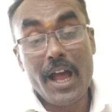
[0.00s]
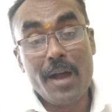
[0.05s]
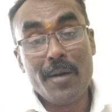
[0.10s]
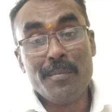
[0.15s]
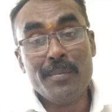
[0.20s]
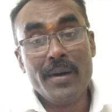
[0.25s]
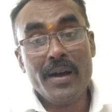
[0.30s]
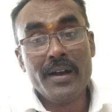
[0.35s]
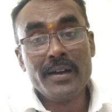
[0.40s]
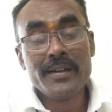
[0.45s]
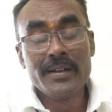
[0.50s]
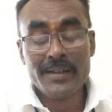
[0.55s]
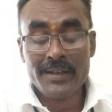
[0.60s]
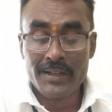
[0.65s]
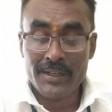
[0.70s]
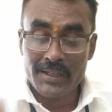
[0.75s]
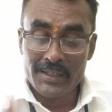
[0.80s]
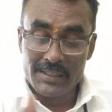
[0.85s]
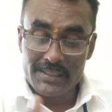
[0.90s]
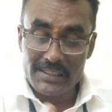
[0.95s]
Among
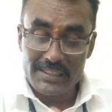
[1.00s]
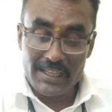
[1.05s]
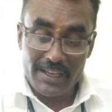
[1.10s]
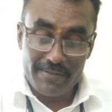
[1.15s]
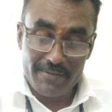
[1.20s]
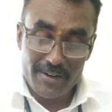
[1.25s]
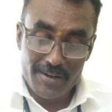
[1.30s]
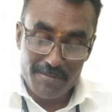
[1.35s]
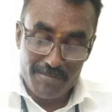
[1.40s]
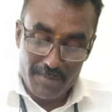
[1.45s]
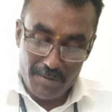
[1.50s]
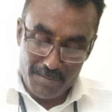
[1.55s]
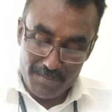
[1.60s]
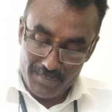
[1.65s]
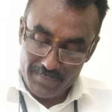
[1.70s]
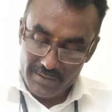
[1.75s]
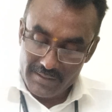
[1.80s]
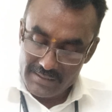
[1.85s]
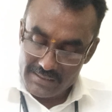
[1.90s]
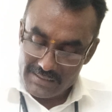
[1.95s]
7
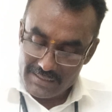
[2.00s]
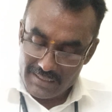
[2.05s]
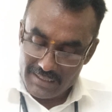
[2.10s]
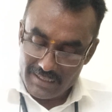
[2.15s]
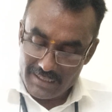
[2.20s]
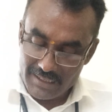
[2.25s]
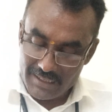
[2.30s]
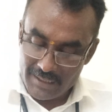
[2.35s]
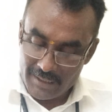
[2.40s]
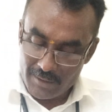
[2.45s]
members,